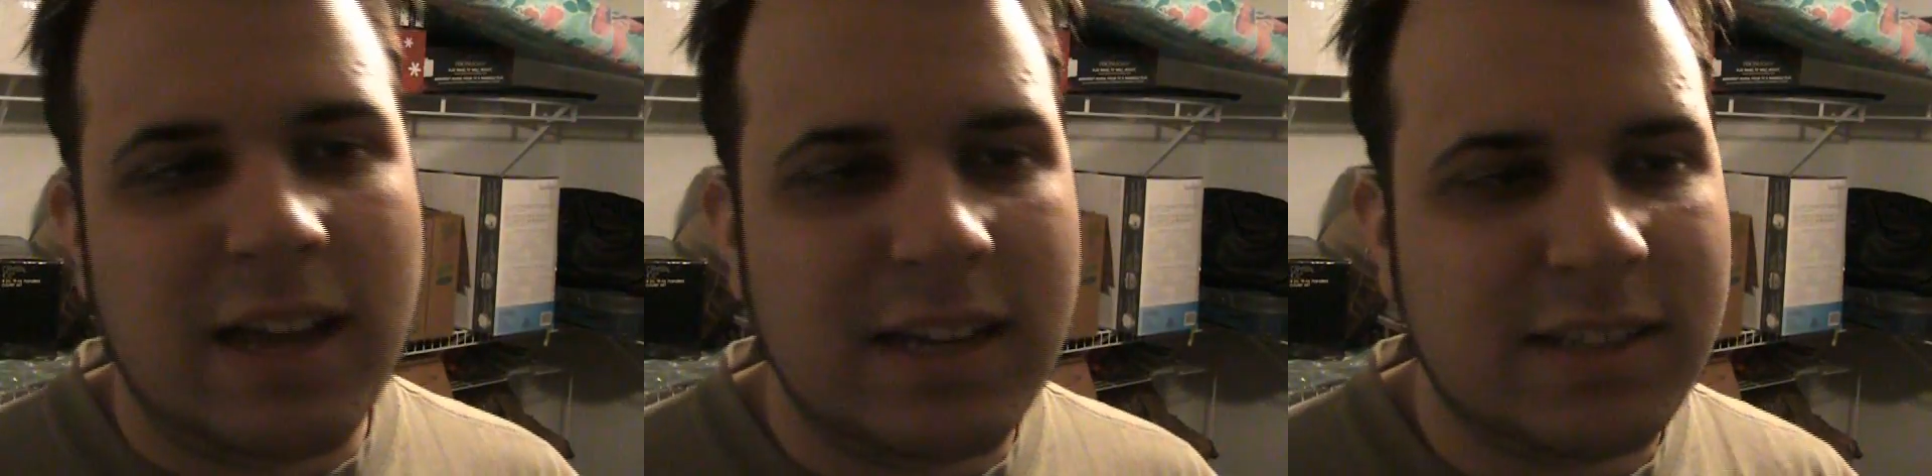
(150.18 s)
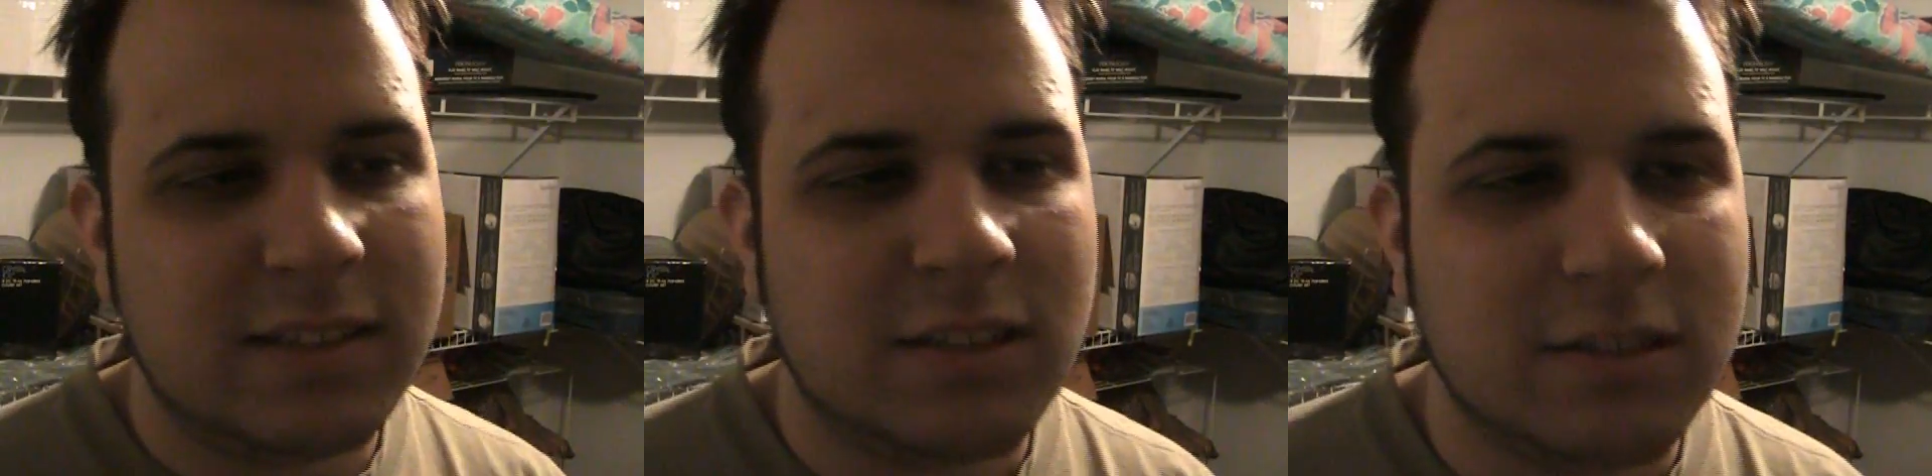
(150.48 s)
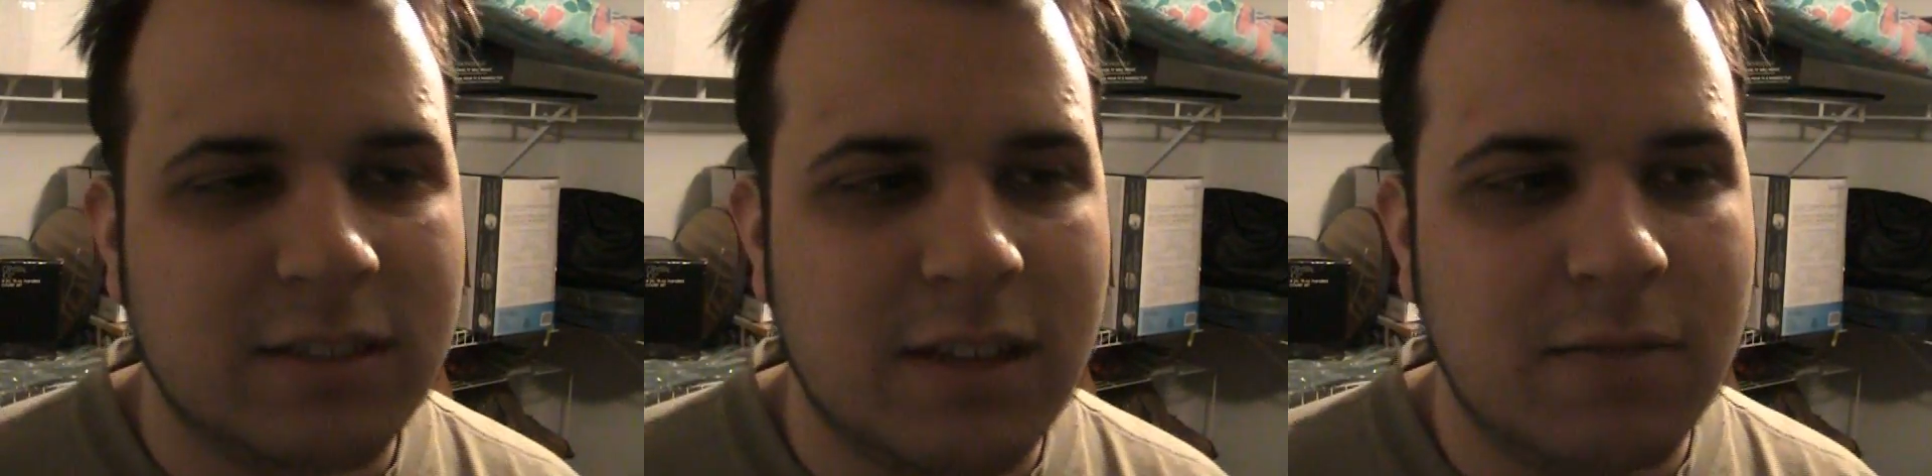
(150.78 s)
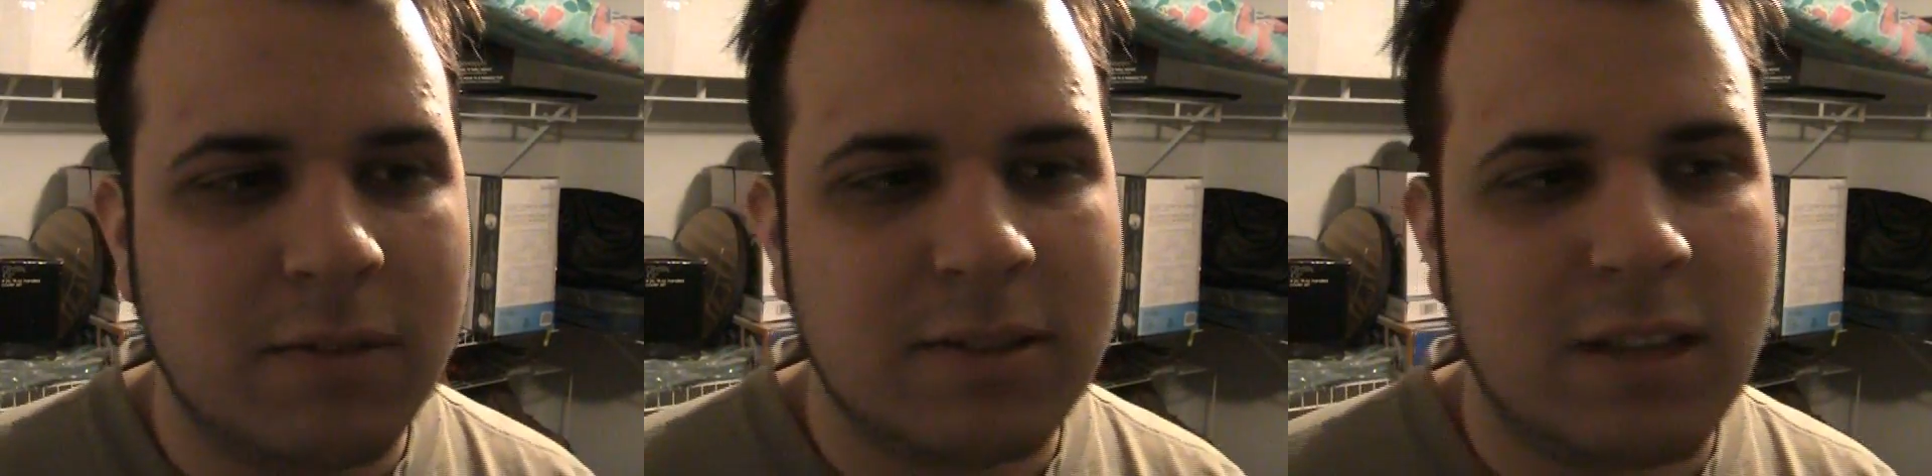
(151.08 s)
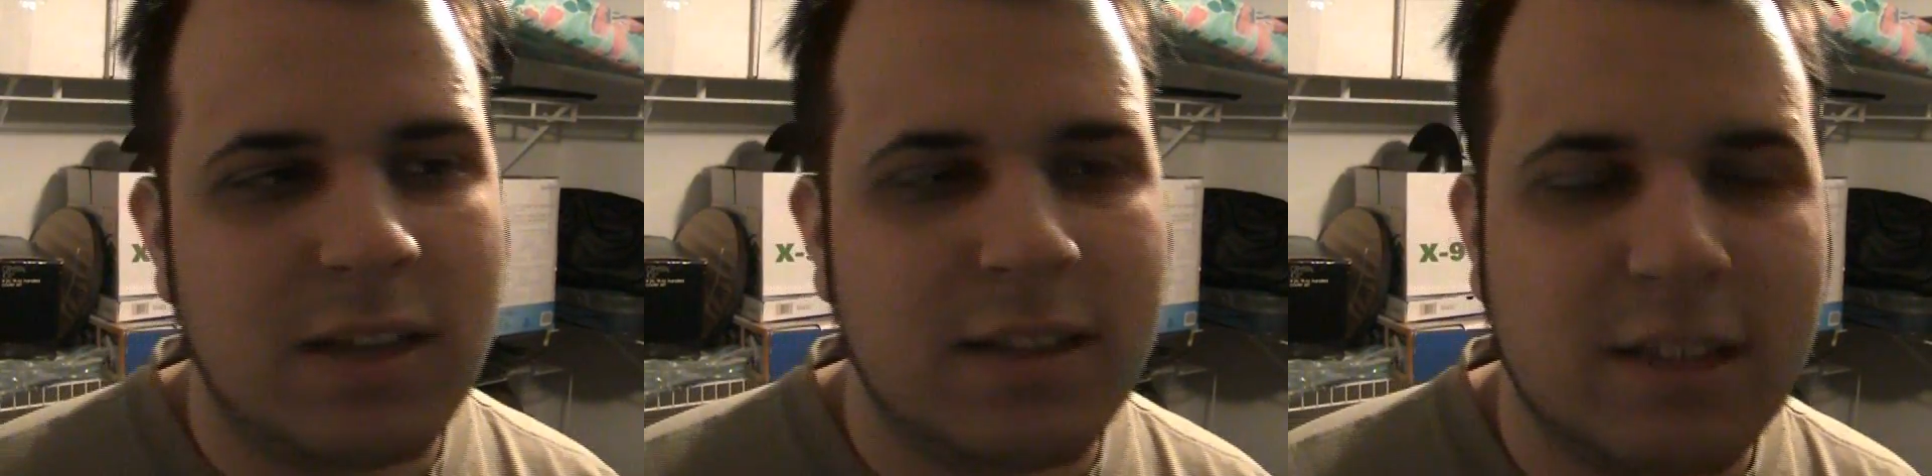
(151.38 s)
And as it turns out, what
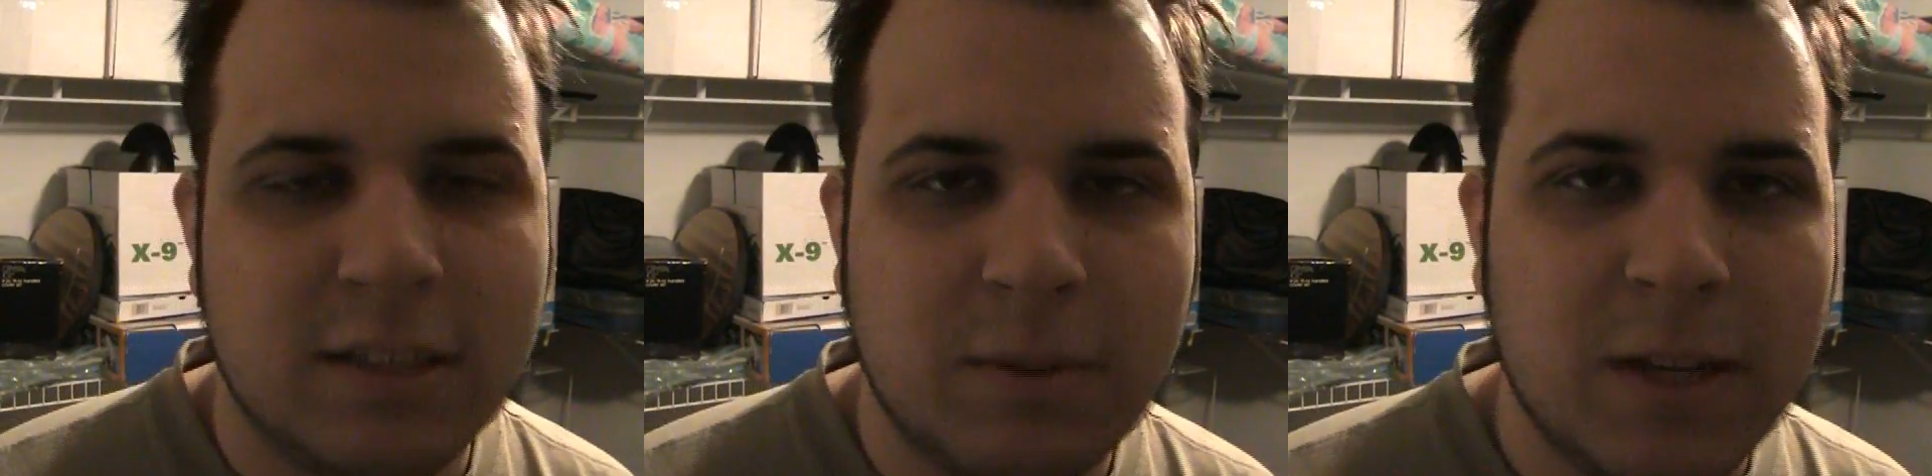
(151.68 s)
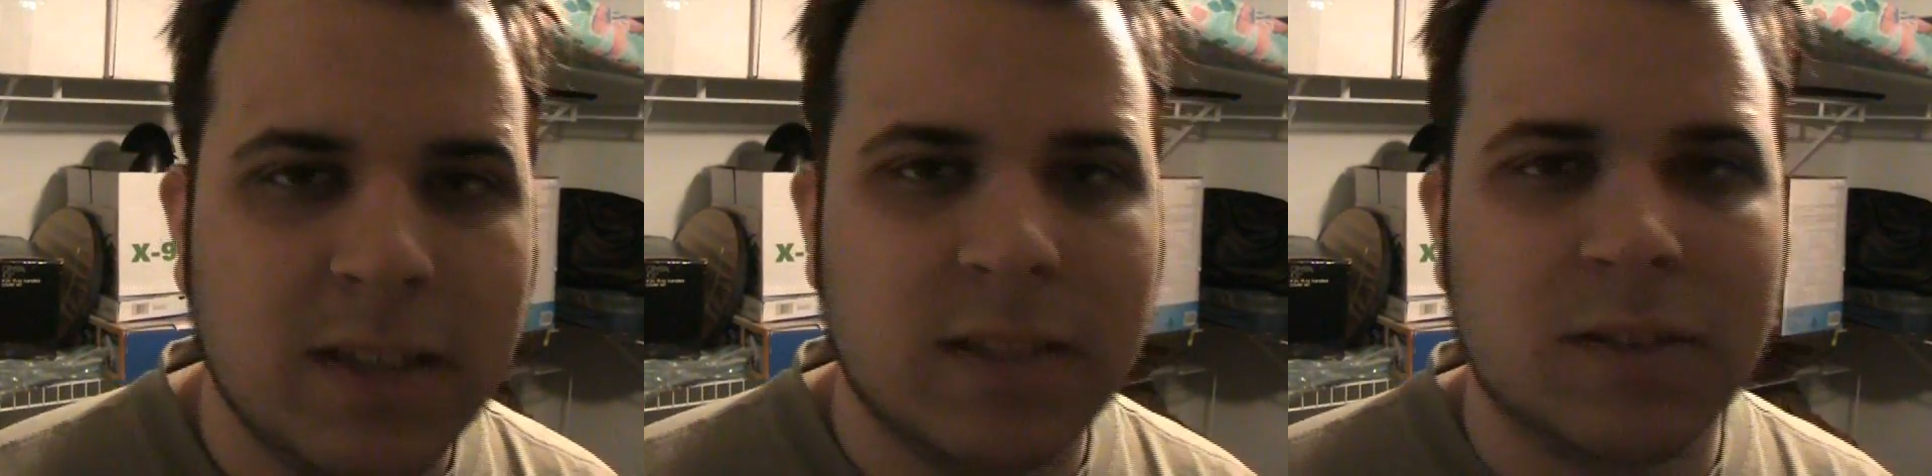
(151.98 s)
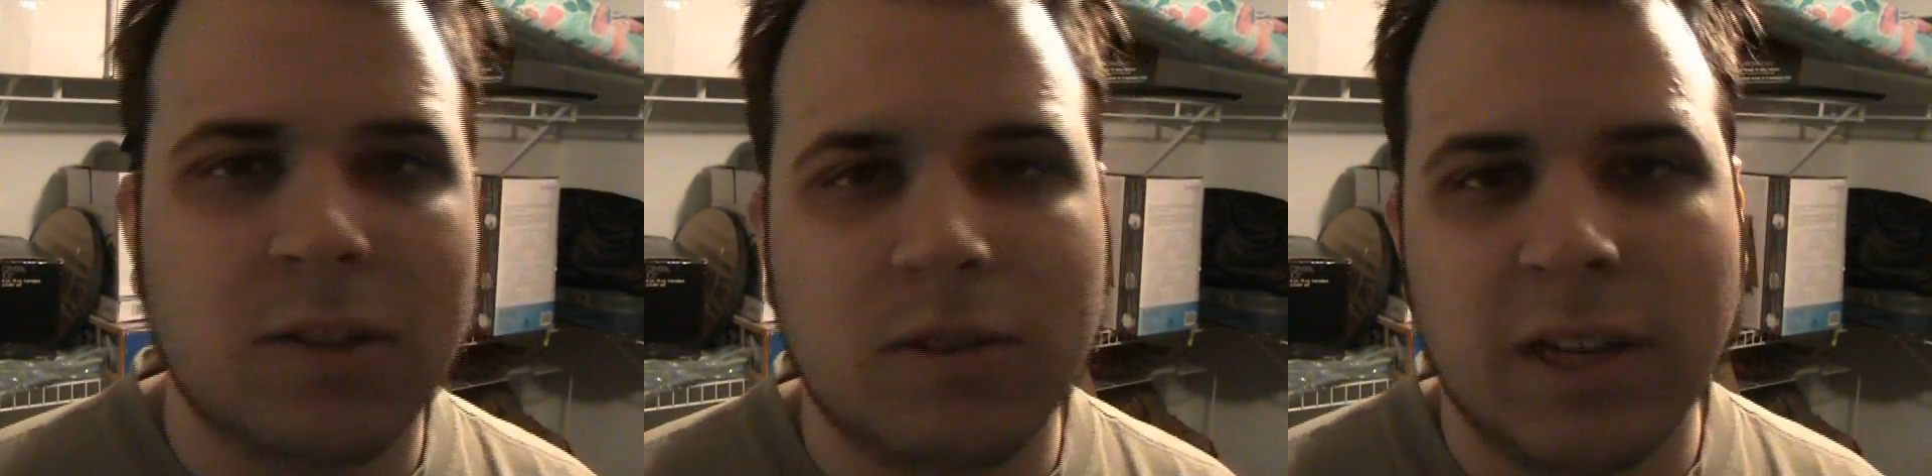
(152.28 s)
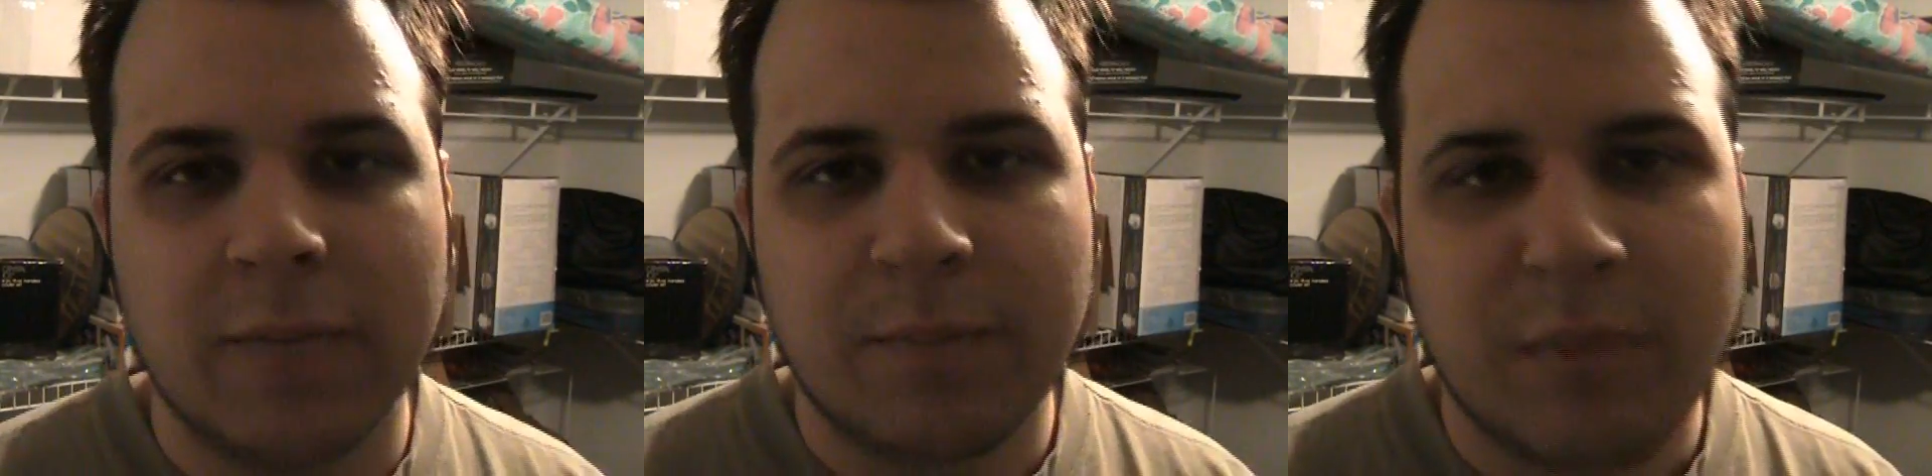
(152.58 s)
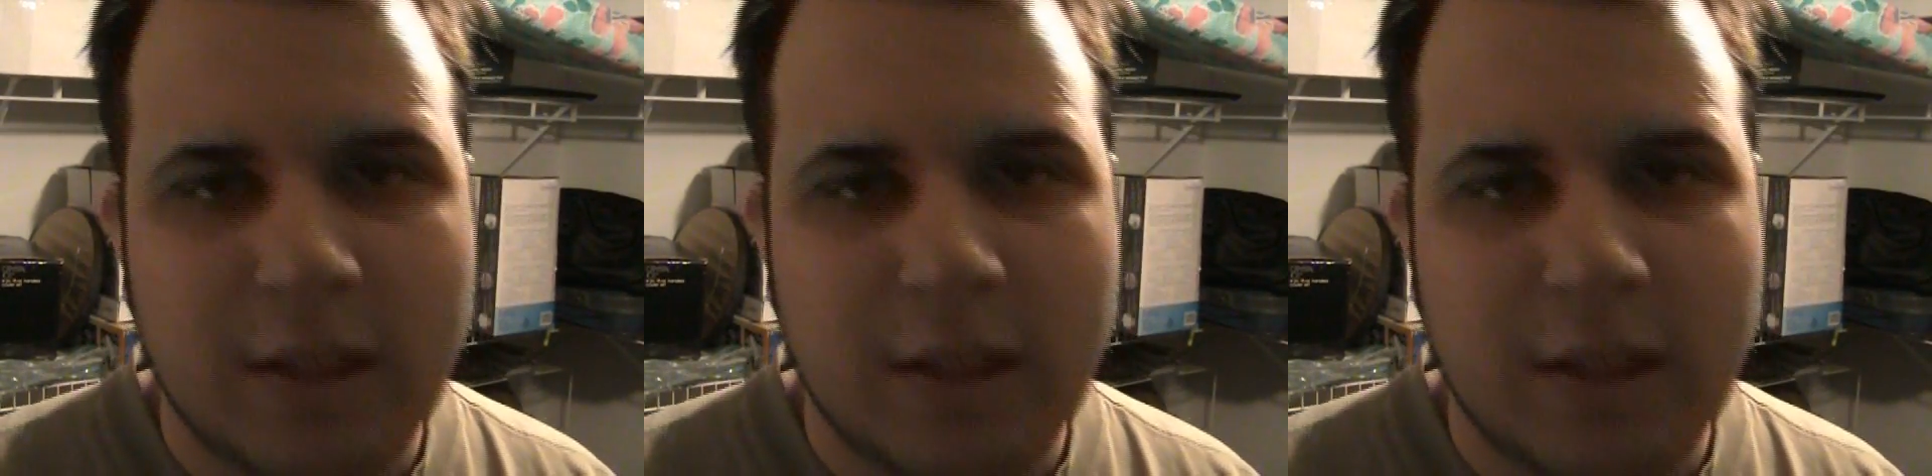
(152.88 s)
the Israelis are doing